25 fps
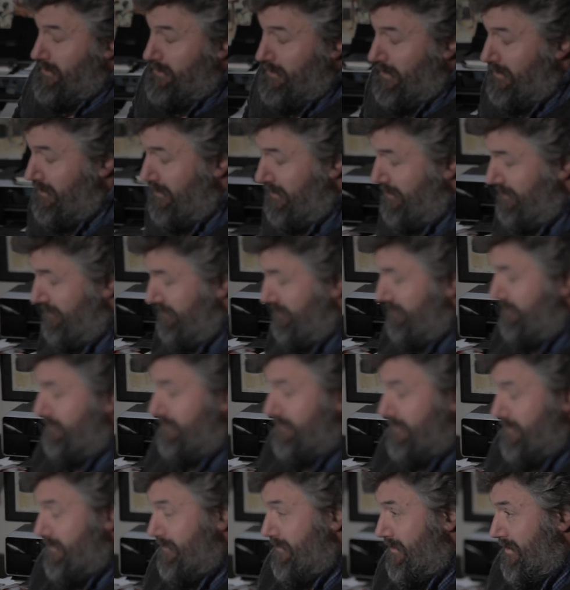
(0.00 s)
suppose
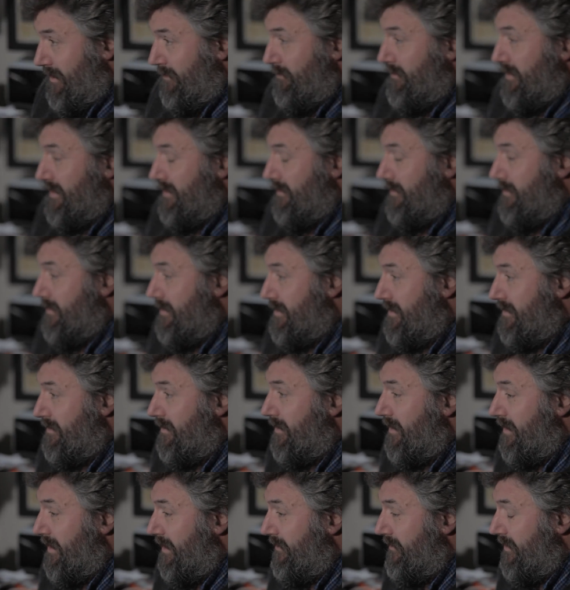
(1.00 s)
somebody's got to
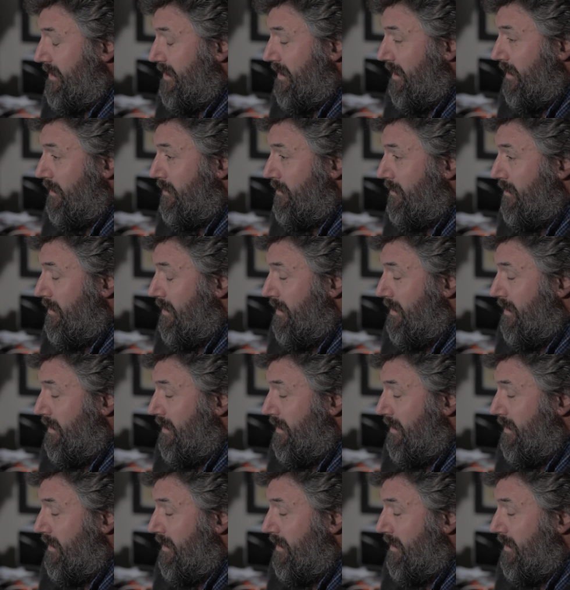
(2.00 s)
try and have a go.